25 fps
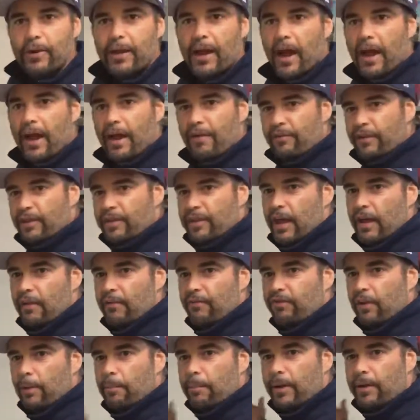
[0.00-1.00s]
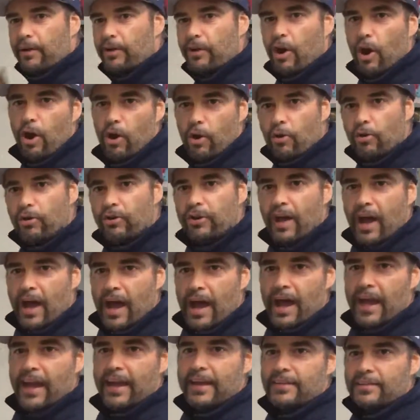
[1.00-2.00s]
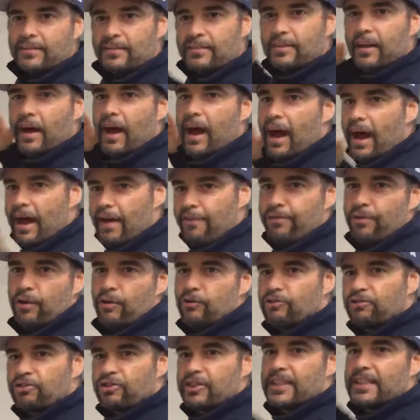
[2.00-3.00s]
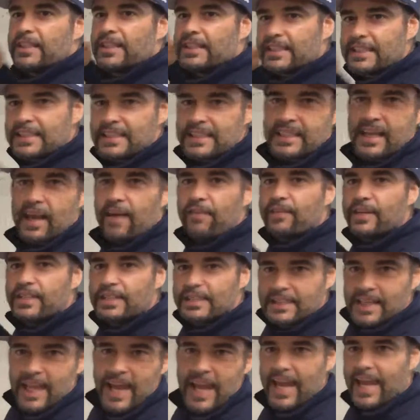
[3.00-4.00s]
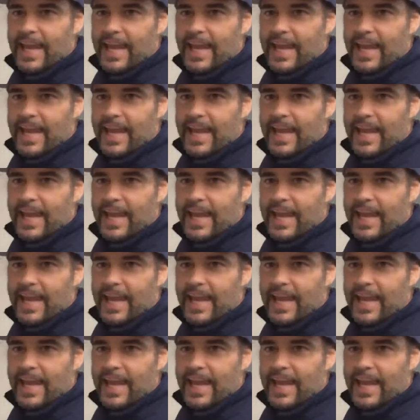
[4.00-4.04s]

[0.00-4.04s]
We got everything from a Note nines to iPhone sixes, sevens,